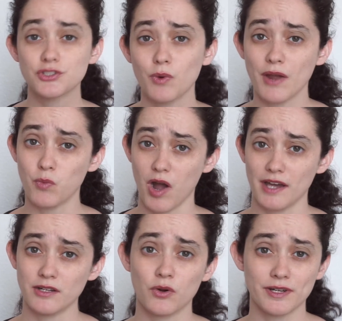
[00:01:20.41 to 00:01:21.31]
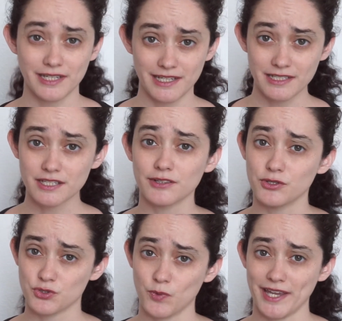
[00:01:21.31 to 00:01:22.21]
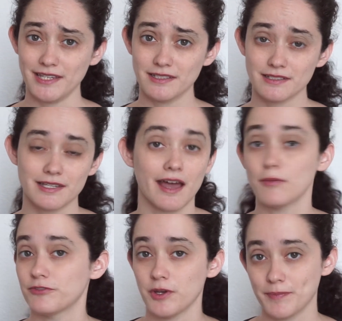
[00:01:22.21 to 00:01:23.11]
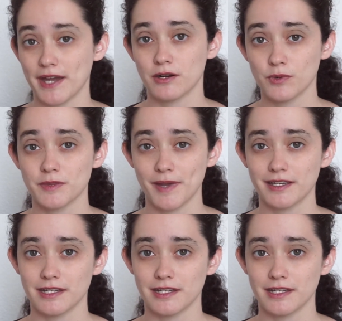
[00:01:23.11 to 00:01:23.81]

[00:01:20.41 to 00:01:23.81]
Do I want or need to lose weight to help feel better with my